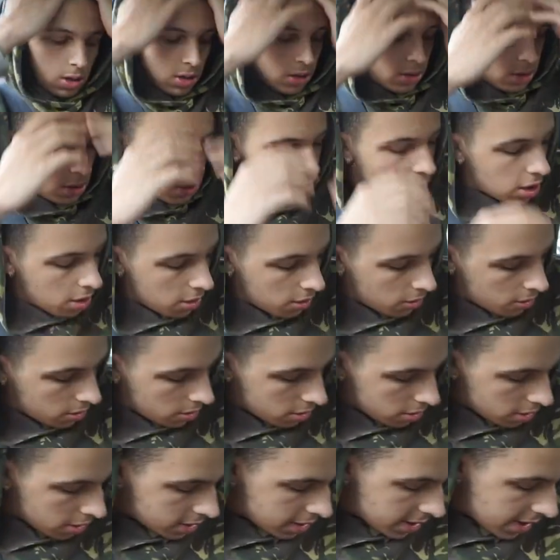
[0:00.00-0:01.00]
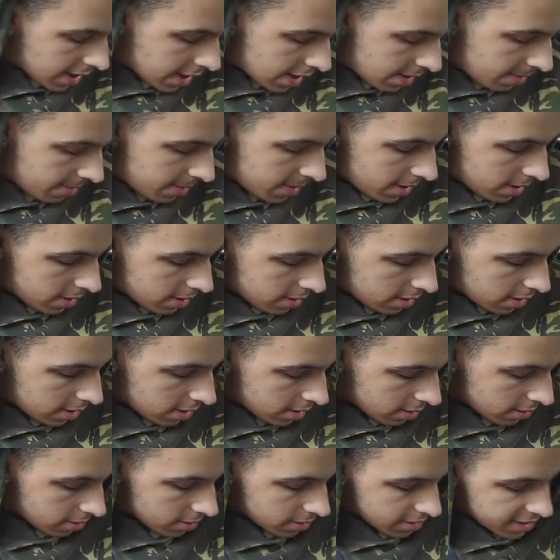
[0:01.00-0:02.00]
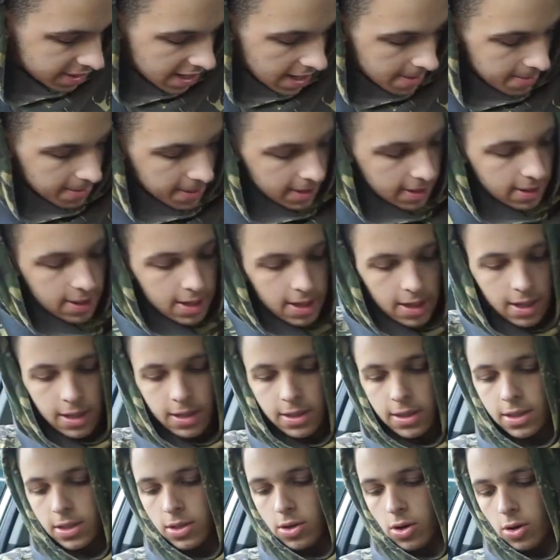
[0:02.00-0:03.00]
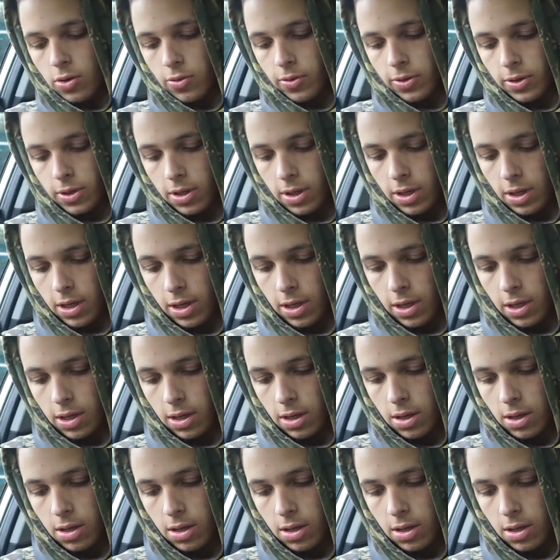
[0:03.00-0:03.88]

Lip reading: So the time and date is currently,